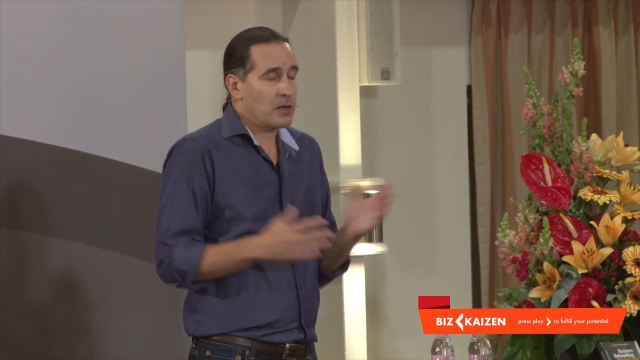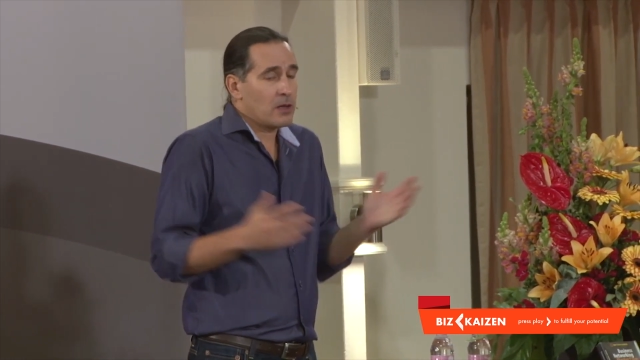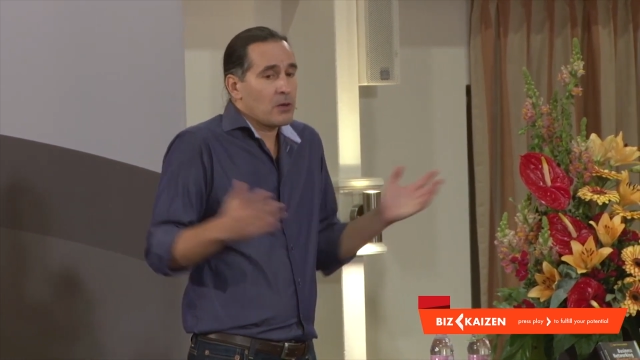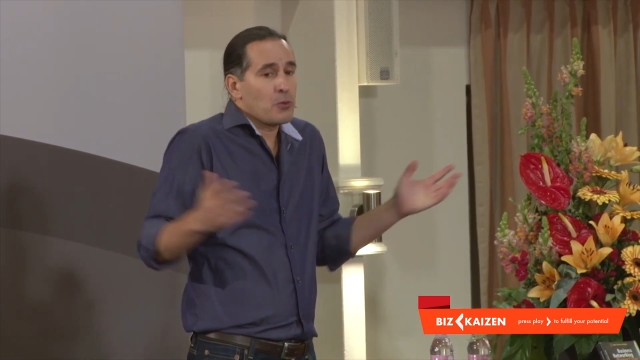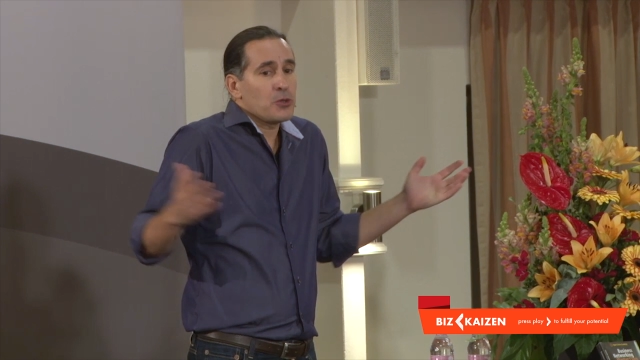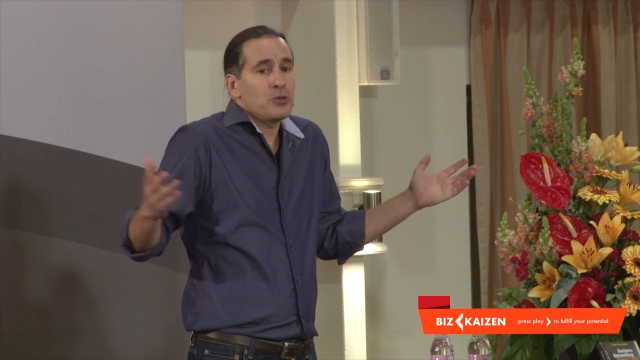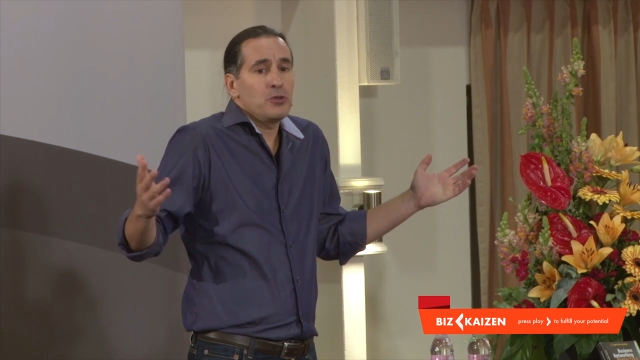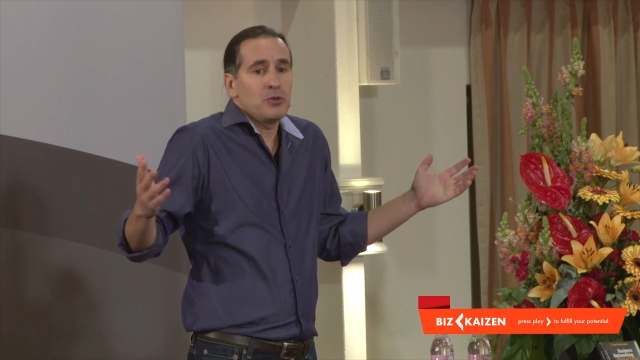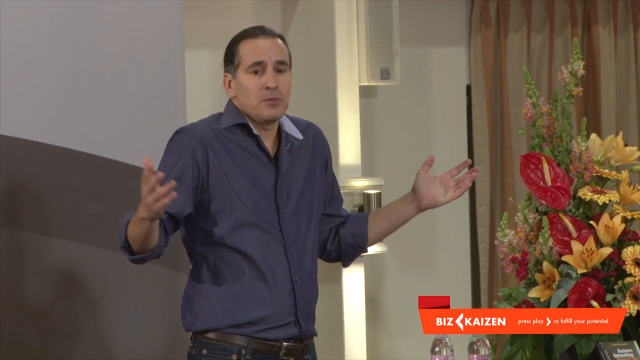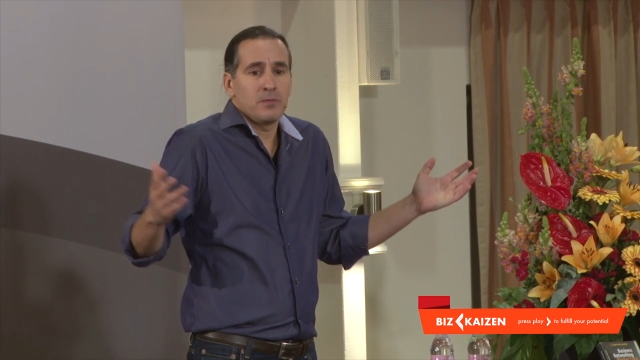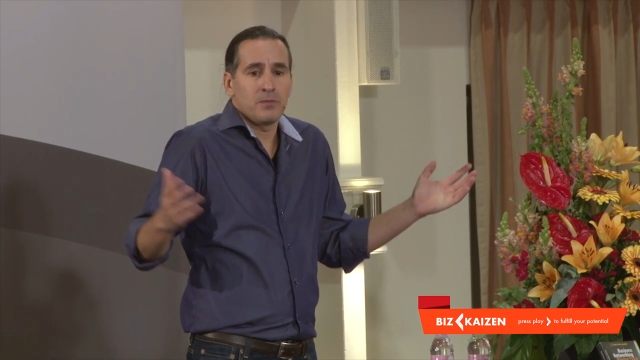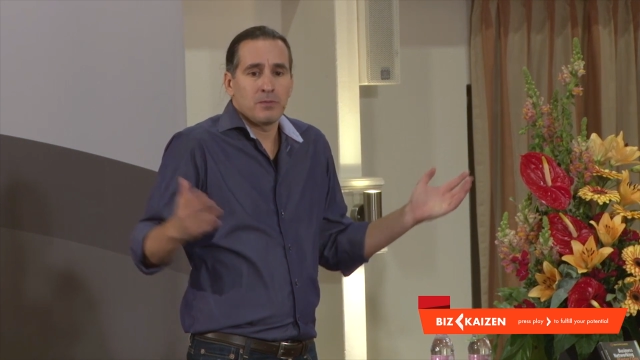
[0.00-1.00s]
What to do?
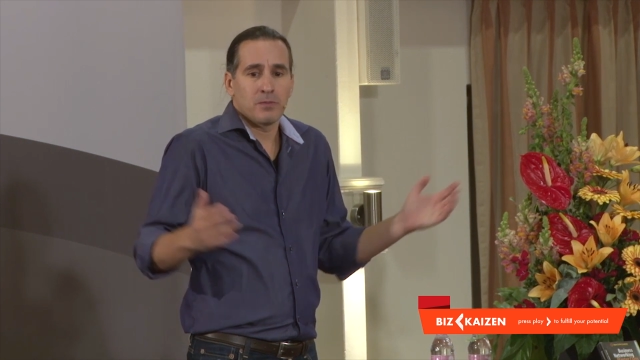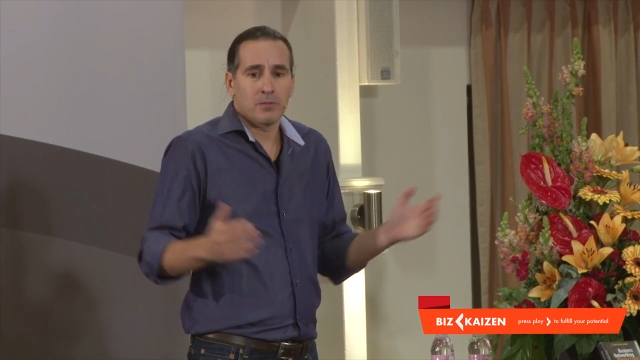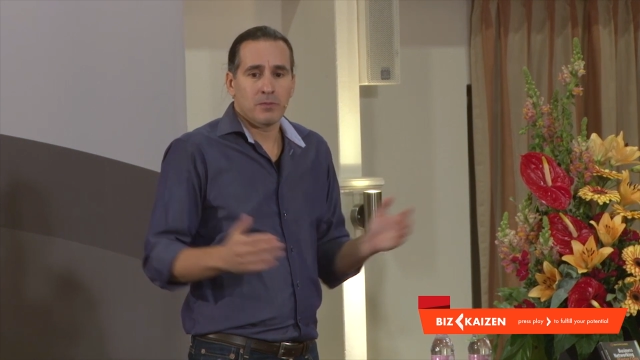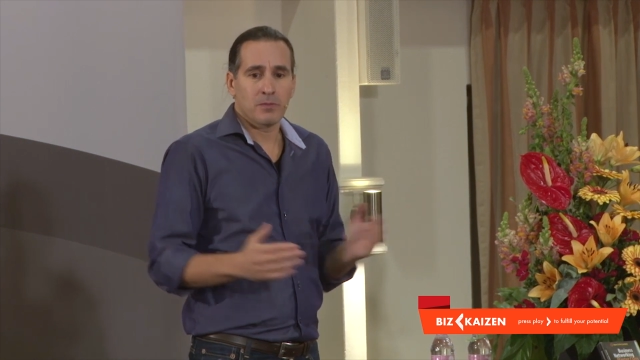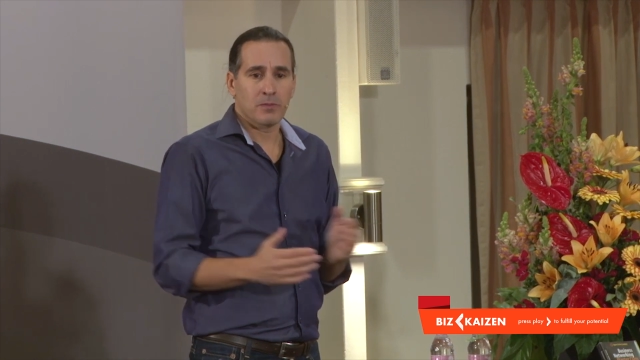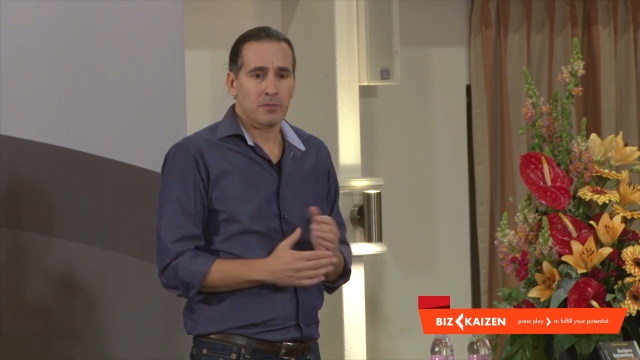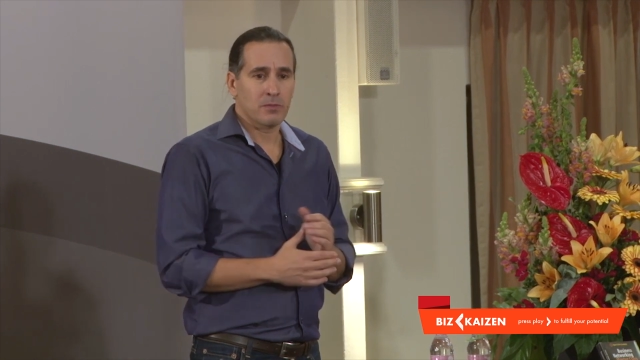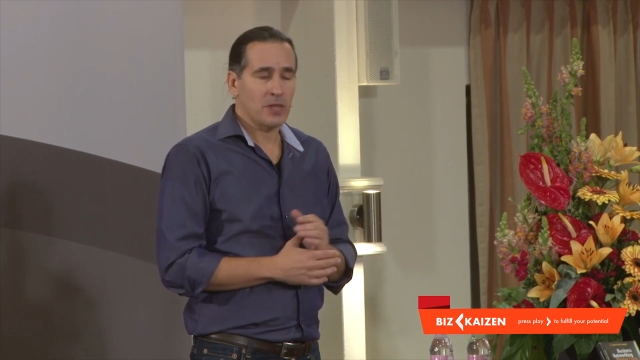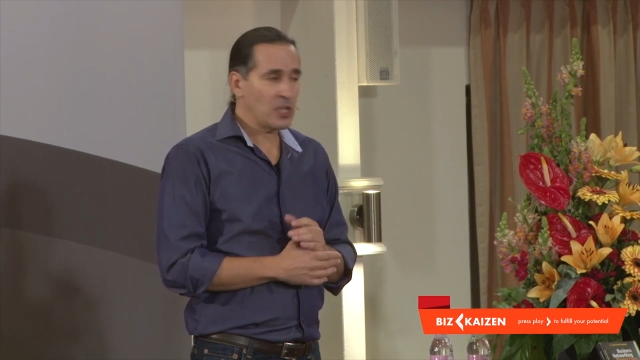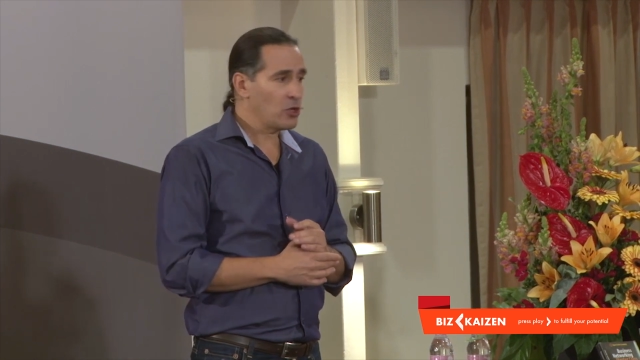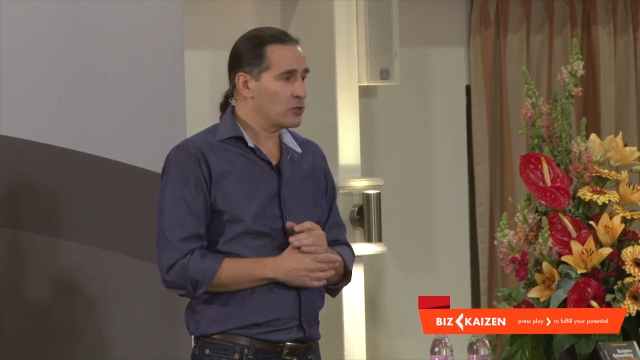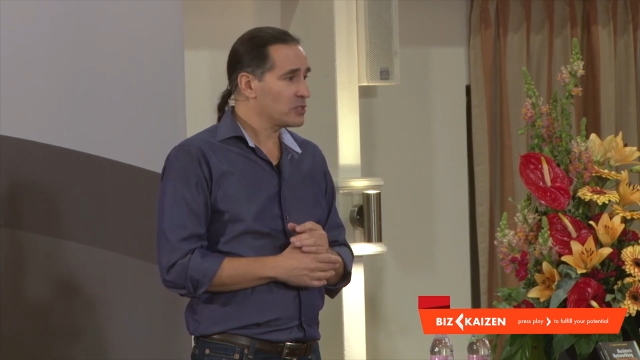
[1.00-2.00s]

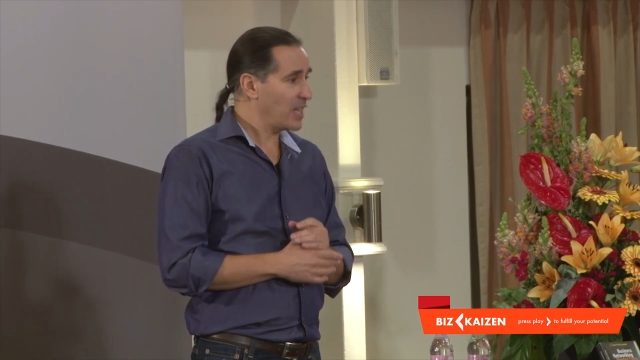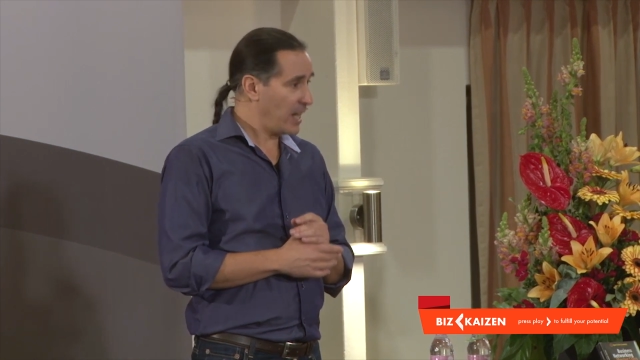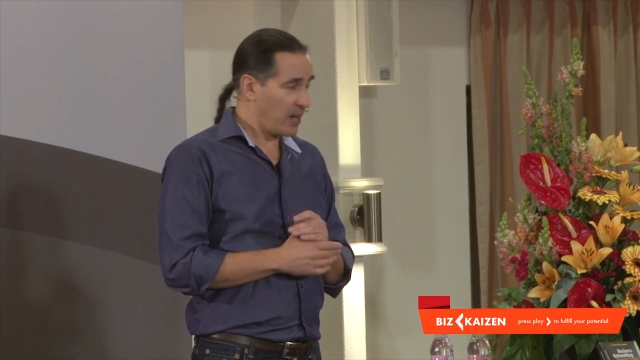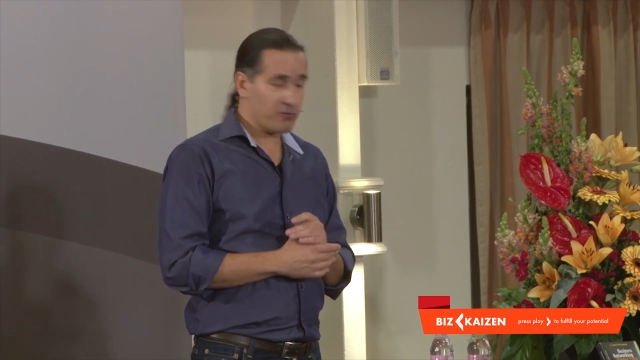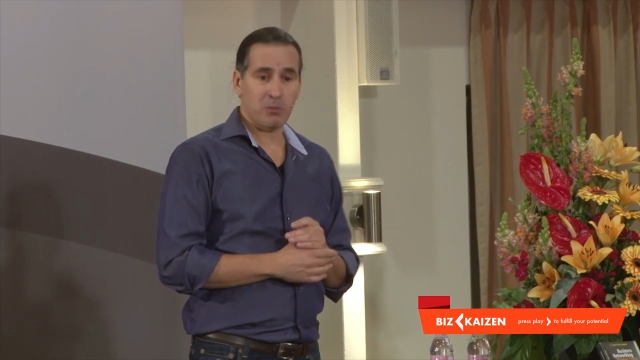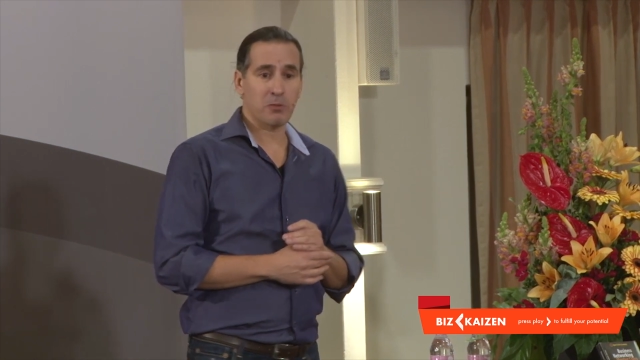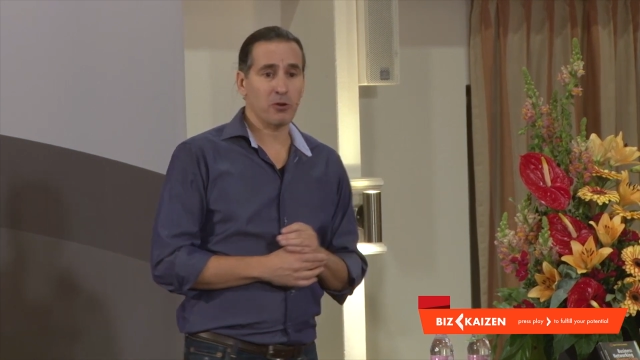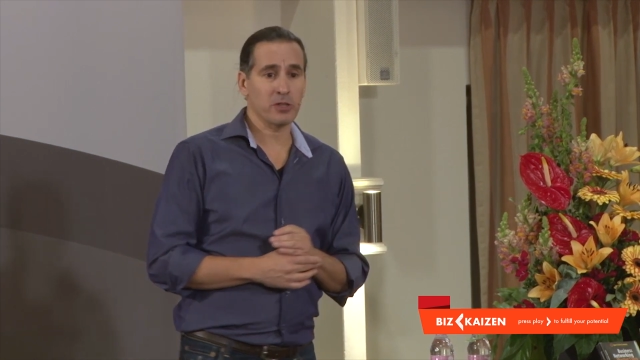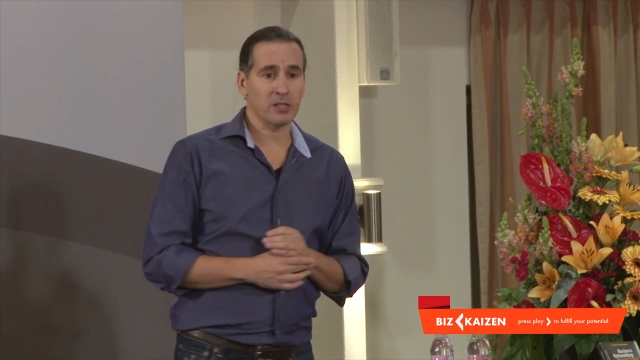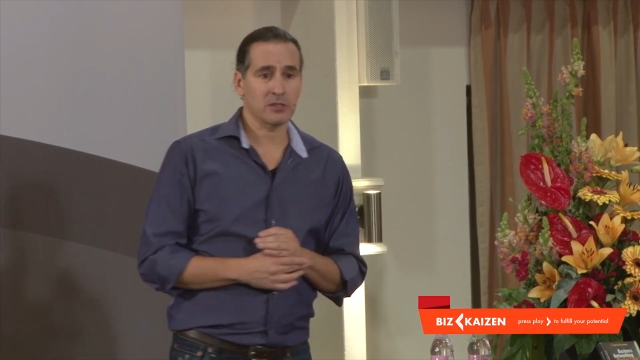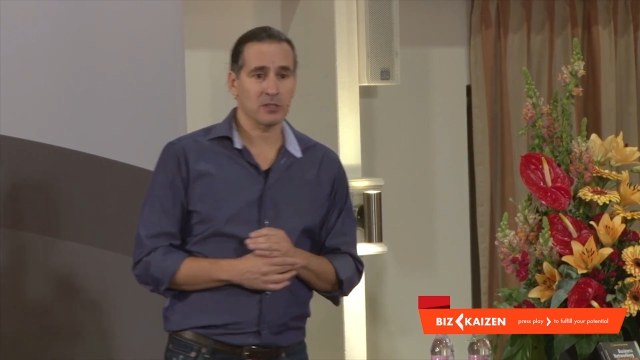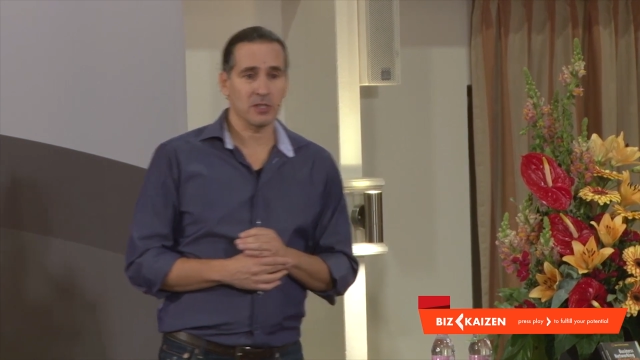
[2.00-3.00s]
They don't. They love the product.